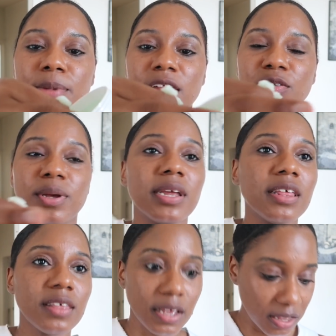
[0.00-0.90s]
not doing
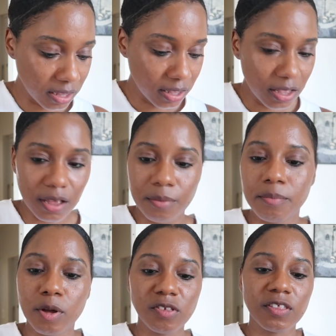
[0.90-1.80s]
anything,
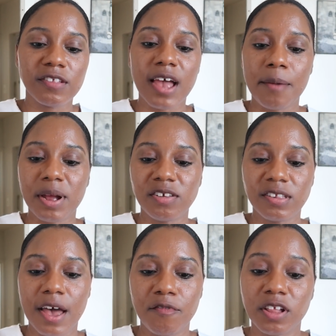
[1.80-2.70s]
most of the time i
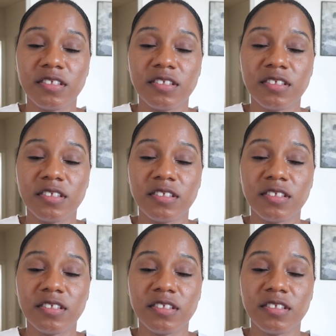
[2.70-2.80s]
just have on